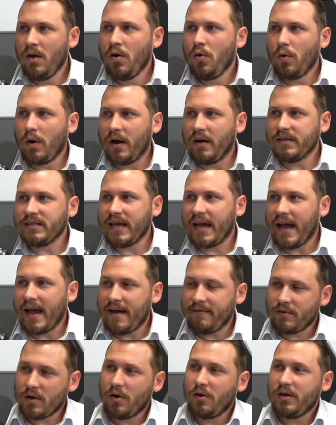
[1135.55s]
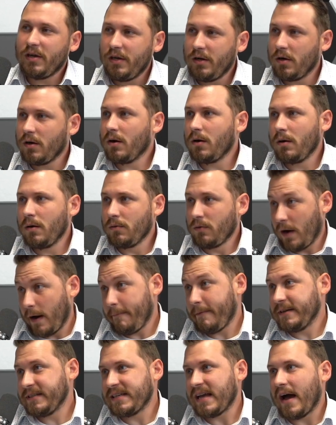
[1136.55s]
where I was like, I have to go into your
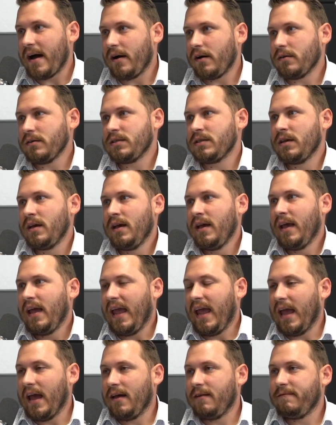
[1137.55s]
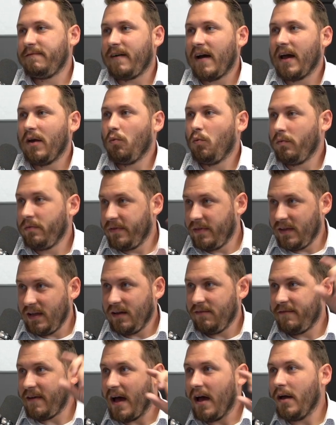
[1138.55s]
grandma's house and find the
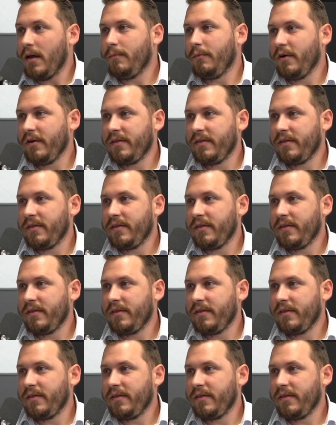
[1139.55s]
valuable